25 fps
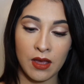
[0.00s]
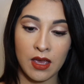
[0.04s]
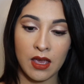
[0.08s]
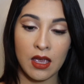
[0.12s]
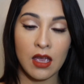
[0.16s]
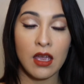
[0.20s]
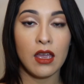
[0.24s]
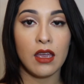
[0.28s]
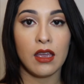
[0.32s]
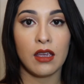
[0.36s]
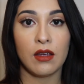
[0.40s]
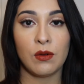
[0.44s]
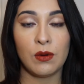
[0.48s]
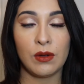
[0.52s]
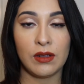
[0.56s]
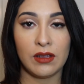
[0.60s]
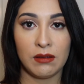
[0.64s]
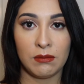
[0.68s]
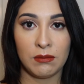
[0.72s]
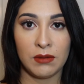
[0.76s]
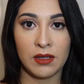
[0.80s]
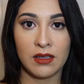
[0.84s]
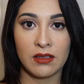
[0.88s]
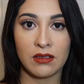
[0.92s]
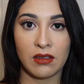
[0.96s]
It
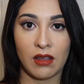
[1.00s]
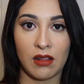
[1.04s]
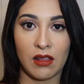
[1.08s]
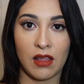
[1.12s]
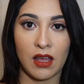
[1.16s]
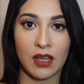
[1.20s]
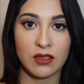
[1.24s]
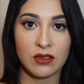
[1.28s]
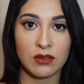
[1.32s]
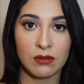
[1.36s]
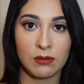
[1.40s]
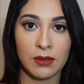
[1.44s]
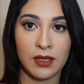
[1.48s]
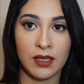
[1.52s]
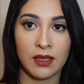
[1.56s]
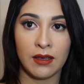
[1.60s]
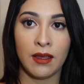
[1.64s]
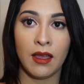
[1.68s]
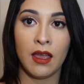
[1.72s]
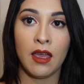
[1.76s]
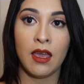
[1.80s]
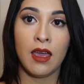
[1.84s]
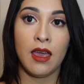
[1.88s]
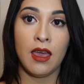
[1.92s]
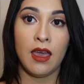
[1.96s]
really means a lot to me,
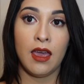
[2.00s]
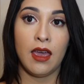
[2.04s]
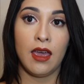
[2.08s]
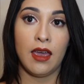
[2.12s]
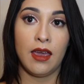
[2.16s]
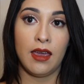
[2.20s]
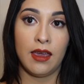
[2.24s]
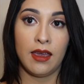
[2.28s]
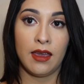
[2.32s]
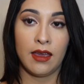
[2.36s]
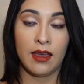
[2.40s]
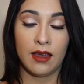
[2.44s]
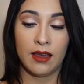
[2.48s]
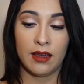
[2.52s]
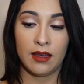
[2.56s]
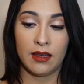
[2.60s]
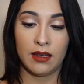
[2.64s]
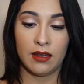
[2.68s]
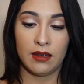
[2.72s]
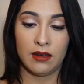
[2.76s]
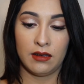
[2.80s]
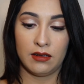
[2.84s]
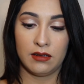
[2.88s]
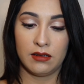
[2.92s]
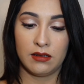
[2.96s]

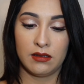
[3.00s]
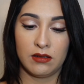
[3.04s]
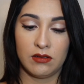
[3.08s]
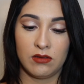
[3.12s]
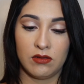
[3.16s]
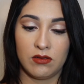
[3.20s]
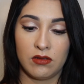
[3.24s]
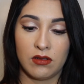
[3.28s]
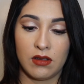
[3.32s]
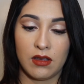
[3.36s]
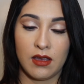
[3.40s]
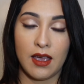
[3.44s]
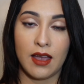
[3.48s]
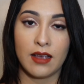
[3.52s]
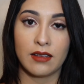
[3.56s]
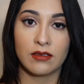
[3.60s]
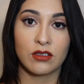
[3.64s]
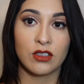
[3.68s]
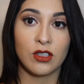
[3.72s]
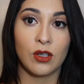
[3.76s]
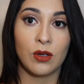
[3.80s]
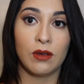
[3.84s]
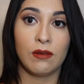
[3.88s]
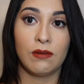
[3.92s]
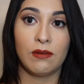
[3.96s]
and yeah,
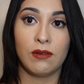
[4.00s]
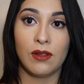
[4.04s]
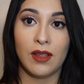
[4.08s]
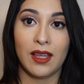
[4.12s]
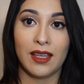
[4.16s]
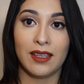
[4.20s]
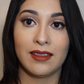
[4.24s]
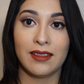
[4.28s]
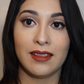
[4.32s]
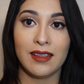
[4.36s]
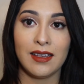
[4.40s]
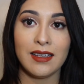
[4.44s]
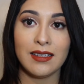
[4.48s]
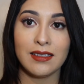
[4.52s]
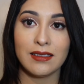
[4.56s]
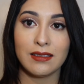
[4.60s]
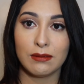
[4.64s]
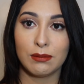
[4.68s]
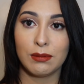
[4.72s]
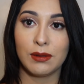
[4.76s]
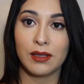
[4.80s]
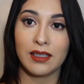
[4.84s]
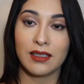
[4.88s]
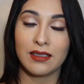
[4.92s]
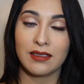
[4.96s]
so if you like this,
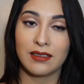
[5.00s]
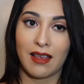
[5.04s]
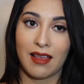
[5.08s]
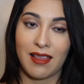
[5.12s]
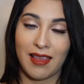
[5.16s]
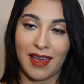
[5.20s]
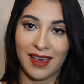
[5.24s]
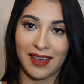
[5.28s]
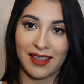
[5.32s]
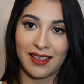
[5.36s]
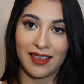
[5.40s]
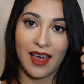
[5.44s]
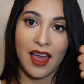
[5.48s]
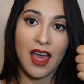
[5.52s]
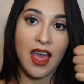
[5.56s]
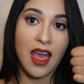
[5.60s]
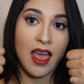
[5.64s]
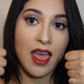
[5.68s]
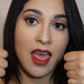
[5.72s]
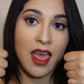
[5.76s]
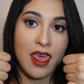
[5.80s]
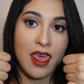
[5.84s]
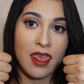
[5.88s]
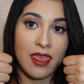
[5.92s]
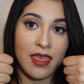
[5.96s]
please like
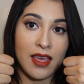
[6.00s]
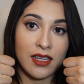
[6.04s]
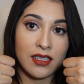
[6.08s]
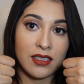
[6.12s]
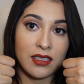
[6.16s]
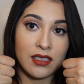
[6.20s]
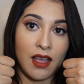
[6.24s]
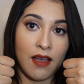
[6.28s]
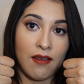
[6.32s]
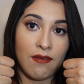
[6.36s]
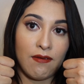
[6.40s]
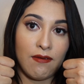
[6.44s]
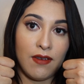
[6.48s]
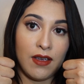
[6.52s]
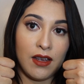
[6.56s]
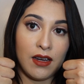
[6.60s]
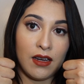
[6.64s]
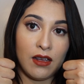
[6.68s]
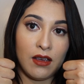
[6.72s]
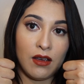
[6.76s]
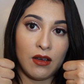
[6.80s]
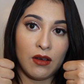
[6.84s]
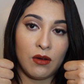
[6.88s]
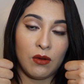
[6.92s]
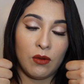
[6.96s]
this
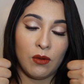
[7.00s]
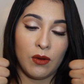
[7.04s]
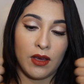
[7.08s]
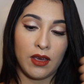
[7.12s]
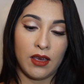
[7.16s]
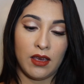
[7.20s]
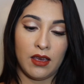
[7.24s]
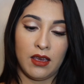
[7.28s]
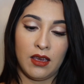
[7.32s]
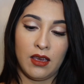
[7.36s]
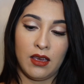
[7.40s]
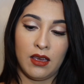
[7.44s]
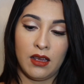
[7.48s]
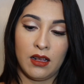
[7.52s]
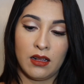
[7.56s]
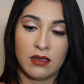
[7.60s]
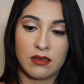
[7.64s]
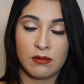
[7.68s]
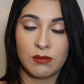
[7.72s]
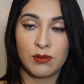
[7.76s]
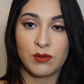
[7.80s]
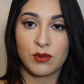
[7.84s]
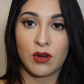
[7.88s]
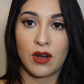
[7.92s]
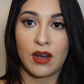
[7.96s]
video and
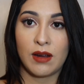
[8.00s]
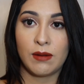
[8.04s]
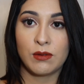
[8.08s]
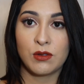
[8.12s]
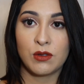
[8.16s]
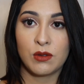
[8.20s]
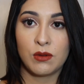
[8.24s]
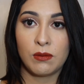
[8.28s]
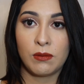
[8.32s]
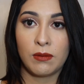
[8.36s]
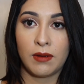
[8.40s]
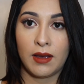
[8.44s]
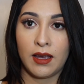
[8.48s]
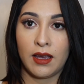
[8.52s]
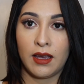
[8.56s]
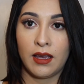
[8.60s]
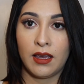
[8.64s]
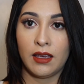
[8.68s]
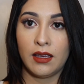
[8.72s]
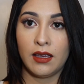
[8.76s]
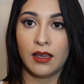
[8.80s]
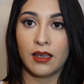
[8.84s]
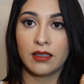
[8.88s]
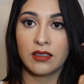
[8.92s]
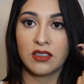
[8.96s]
subscribe to
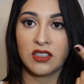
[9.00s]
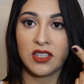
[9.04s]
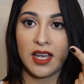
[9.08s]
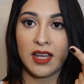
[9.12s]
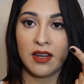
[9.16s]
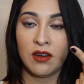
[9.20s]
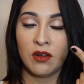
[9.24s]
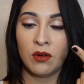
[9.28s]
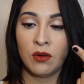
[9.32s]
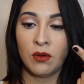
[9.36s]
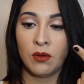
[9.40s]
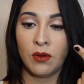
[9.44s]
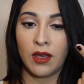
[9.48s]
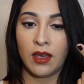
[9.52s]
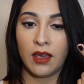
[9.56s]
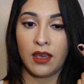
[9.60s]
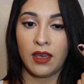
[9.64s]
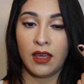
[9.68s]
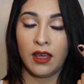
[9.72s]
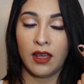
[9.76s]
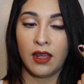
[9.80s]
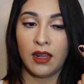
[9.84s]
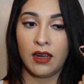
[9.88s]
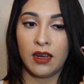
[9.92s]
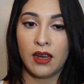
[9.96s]
my channel
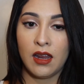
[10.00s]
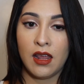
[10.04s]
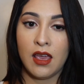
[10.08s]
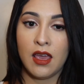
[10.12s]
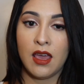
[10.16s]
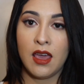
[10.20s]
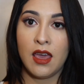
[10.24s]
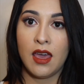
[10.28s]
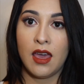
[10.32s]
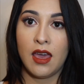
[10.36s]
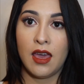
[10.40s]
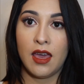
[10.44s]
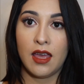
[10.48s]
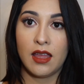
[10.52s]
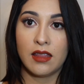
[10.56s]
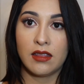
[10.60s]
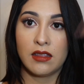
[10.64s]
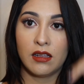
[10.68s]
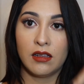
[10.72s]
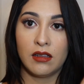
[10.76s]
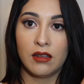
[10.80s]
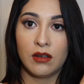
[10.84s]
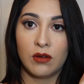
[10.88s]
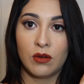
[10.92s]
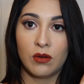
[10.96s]
and hit
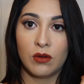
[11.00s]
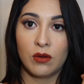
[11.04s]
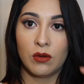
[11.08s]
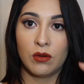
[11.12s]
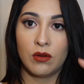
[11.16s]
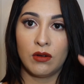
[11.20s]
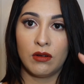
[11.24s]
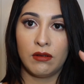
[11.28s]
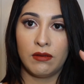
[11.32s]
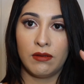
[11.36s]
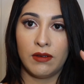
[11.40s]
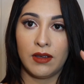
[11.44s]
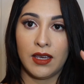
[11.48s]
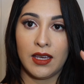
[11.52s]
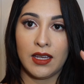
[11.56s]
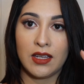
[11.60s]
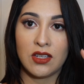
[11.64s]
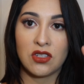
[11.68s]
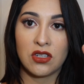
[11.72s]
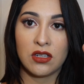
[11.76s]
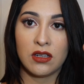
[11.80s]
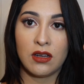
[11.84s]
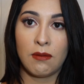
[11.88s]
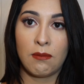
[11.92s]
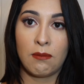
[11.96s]
the little
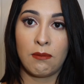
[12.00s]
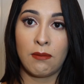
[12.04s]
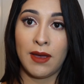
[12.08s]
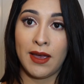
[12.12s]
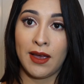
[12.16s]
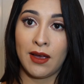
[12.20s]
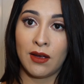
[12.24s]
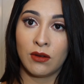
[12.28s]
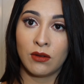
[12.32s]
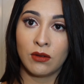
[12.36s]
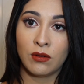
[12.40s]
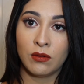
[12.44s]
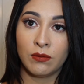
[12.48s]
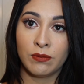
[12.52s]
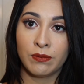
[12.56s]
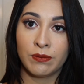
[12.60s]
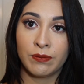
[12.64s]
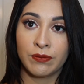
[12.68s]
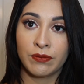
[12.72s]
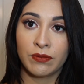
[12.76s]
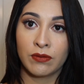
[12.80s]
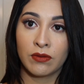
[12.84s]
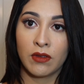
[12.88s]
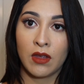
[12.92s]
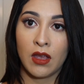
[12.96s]
notification bell,
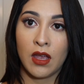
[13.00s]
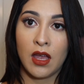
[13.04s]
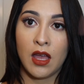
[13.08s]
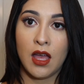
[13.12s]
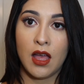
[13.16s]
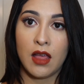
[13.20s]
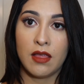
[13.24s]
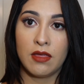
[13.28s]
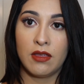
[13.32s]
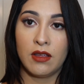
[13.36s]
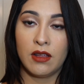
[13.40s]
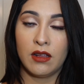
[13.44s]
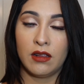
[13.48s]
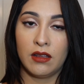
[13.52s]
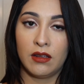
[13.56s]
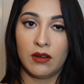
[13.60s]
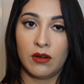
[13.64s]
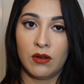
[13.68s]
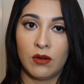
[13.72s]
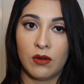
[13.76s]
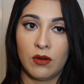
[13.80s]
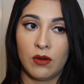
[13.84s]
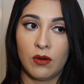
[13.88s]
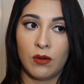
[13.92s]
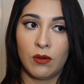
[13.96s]
the
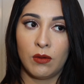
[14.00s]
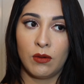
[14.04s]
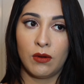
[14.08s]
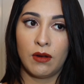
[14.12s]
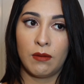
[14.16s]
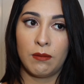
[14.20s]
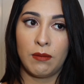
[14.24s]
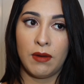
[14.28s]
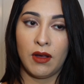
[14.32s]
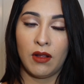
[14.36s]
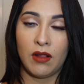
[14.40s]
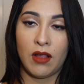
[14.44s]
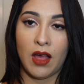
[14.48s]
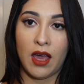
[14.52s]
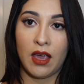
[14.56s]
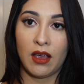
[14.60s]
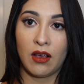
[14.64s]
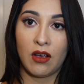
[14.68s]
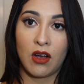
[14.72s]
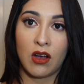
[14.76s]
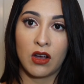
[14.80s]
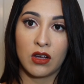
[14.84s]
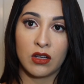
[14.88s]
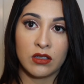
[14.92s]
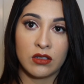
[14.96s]
little bell
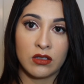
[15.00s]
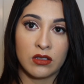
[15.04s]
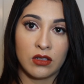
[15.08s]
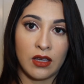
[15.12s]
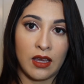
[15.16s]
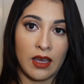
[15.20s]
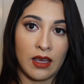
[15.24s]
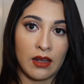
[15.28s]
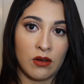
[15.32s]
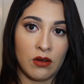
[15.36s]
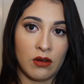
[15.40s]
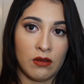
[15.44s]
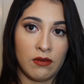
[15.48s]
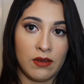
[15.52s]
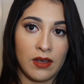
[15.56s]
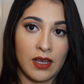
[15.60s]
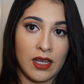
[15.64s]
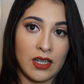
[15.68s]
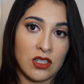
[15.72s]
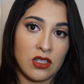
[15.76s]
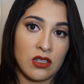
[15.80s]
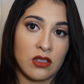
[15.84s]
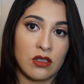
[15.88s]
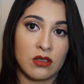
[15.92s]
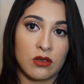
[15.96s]
icon to get
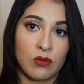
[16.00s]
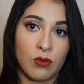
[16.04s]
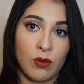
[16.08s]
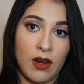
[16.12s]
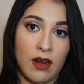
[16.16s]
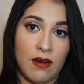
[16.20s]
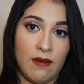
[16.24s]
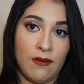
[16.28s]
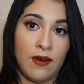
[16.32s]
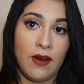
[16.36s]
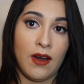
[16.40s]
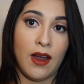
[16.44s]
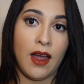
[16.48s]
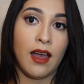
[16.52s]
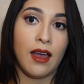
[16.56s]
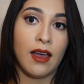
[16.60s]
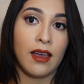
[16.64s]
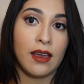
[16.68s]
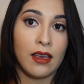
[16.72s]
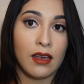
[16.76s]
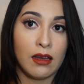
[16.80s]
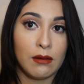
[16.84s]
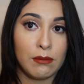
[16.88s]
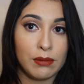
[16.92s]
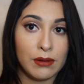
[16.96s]
notifications whenever I
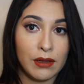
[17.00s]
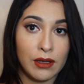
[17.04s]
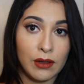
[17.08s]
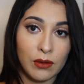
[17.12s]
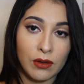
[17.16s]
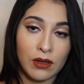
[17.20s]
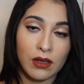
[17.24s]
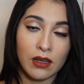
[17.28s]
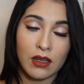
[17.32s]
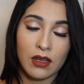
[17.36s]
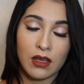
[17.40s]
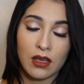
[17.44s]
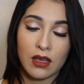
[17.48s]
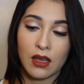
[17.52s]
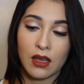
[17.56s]
upload,